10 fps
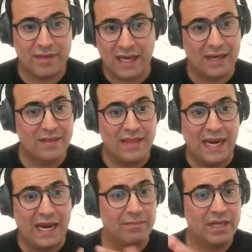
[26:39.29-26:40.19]

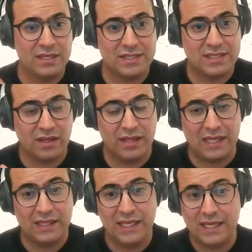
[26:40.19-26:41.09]
that I'm going to sell
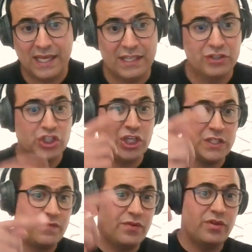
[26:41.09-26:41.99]
that lead again,
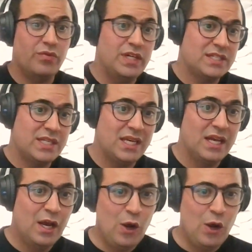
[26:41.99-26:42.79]
just for the reason